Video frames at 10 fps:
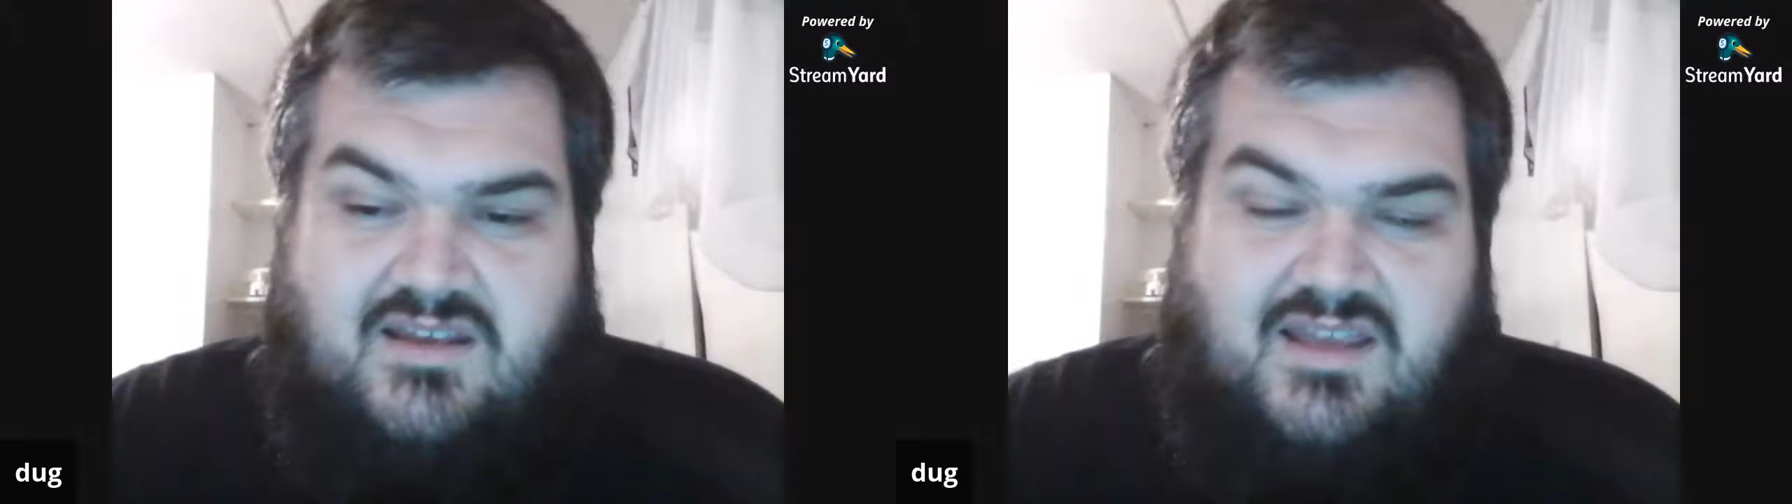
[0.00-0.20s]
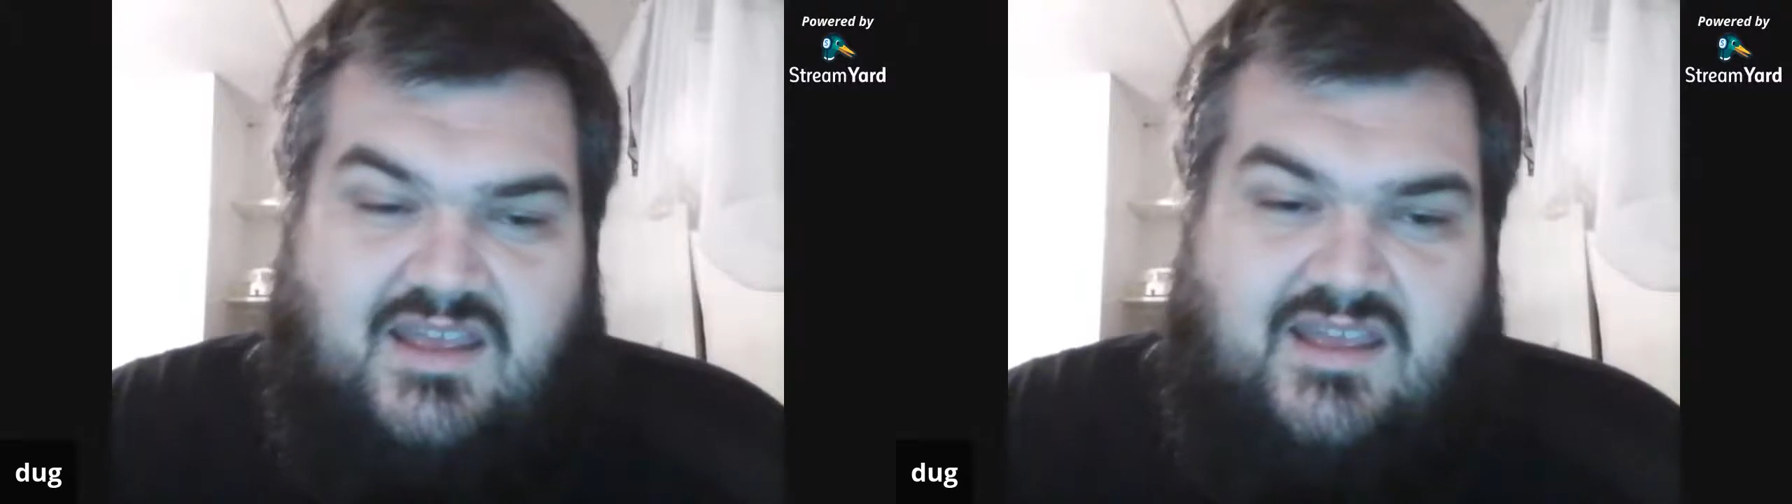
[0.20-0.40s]

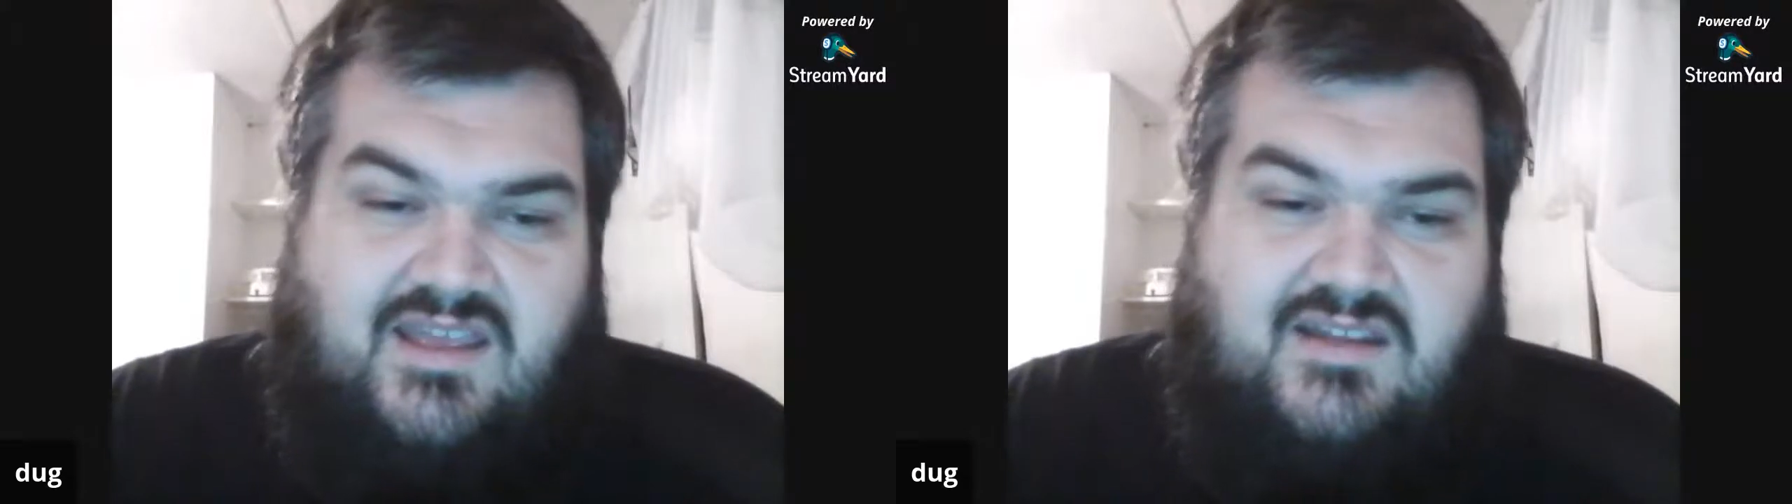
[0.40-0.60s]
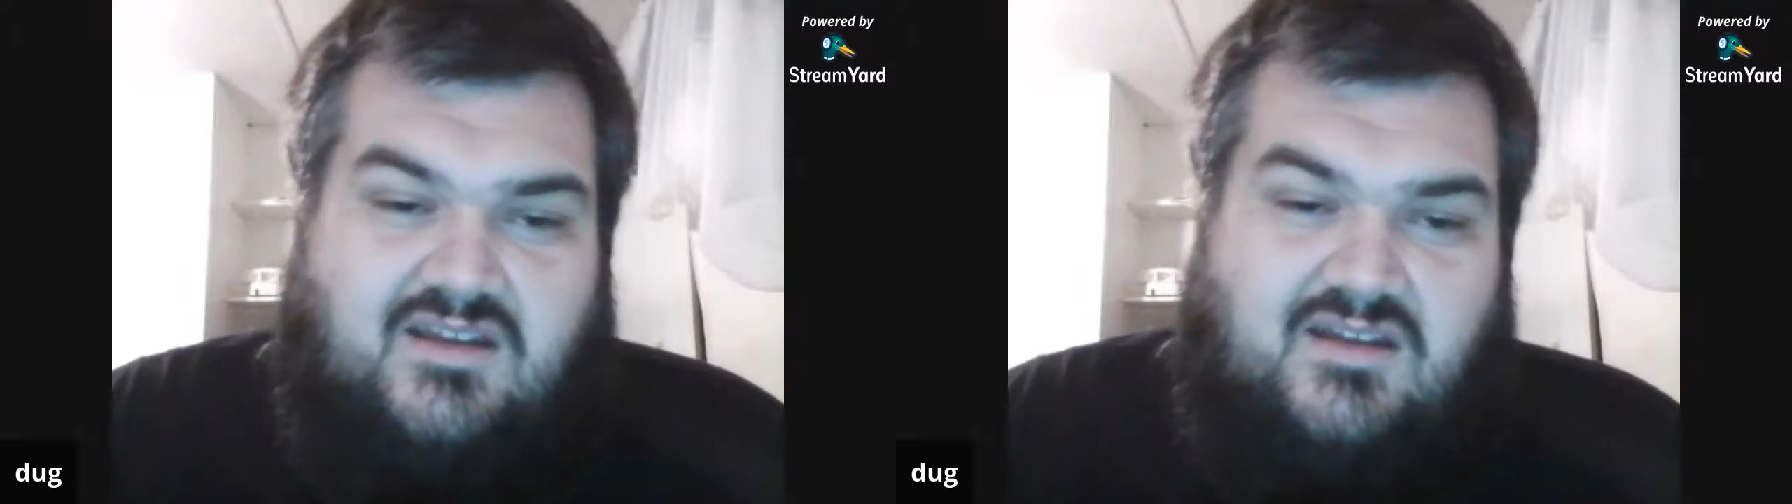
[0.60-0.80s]
and
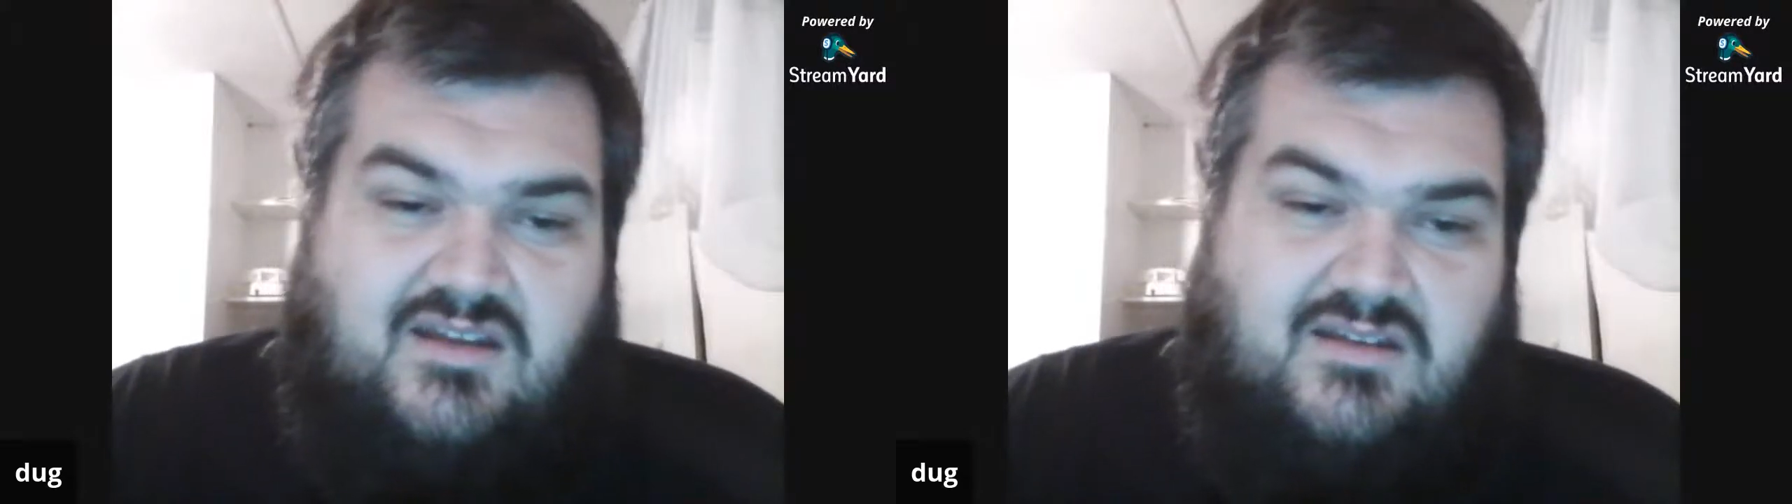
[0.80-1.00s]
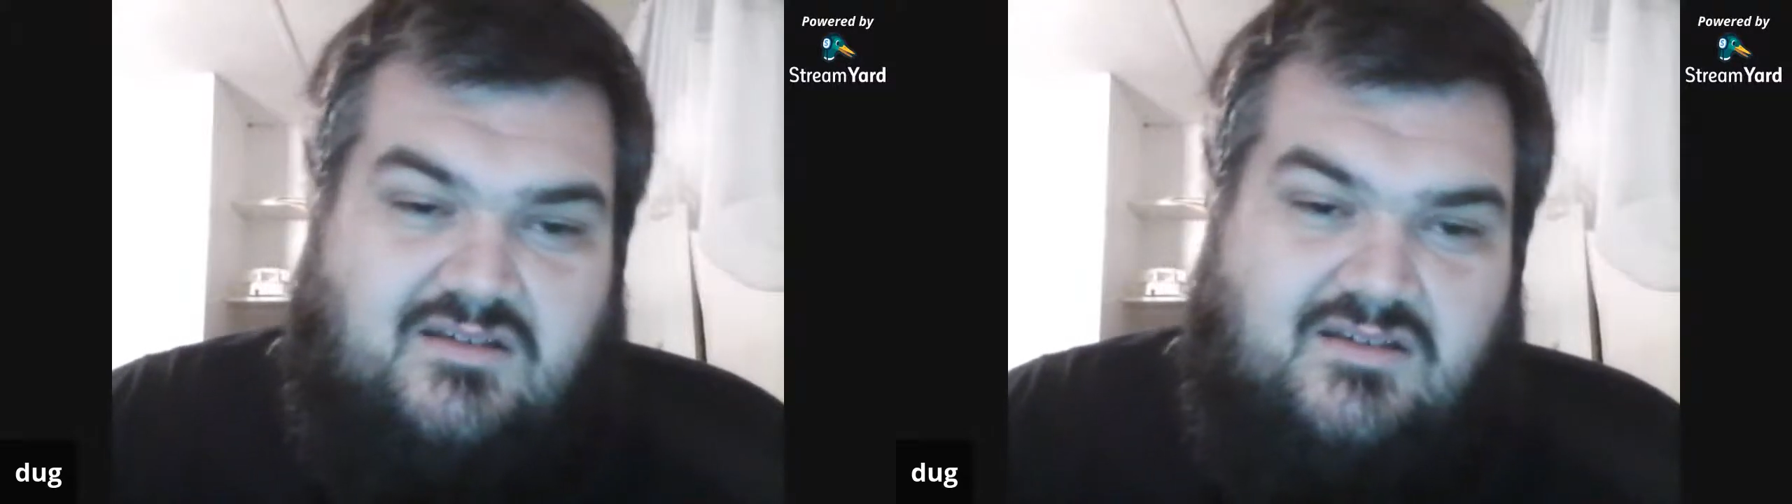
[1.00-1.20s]

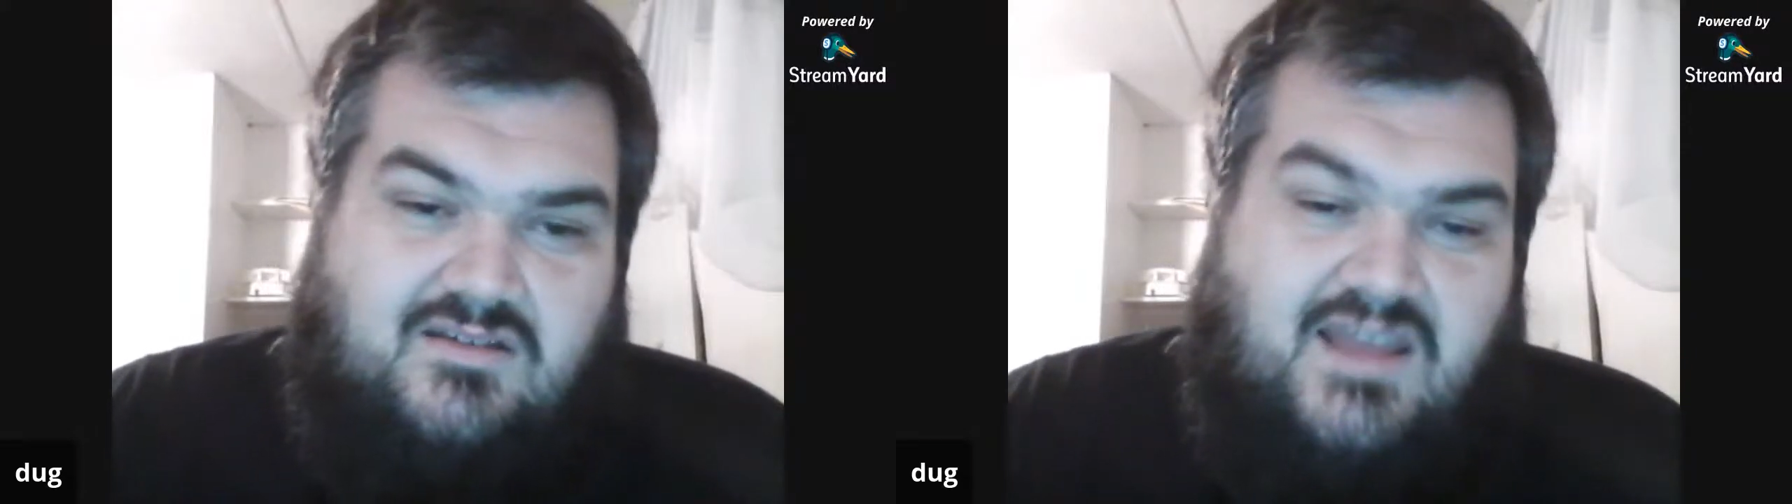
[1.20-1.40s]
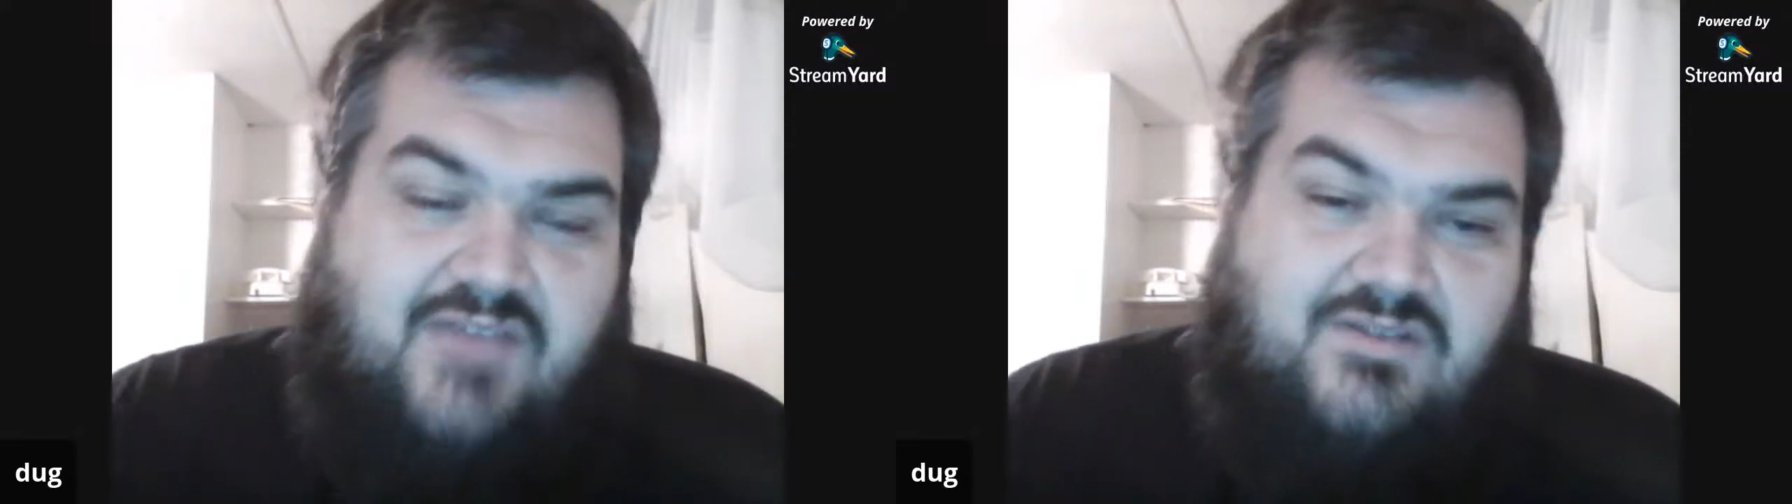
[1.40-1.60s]
now they're